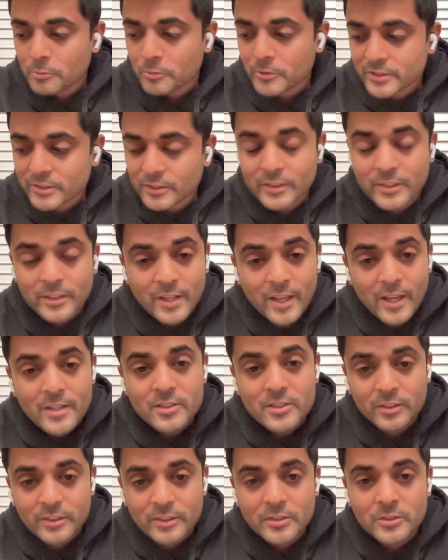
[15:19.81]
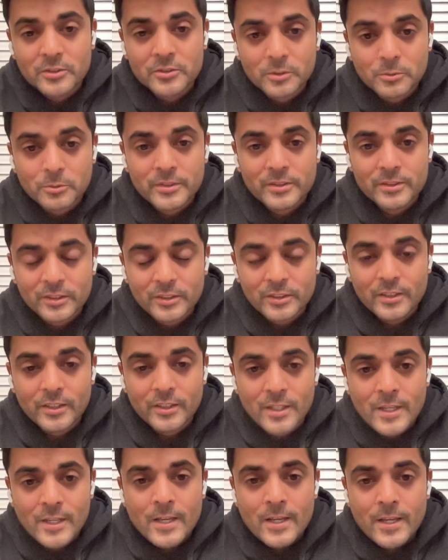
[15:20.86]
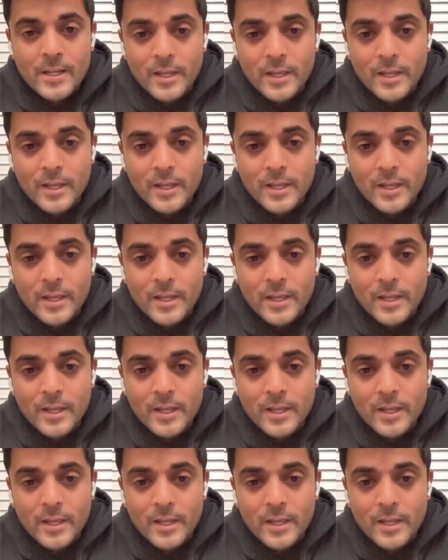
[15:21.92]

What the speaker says: resilient. Angelinos are resilient.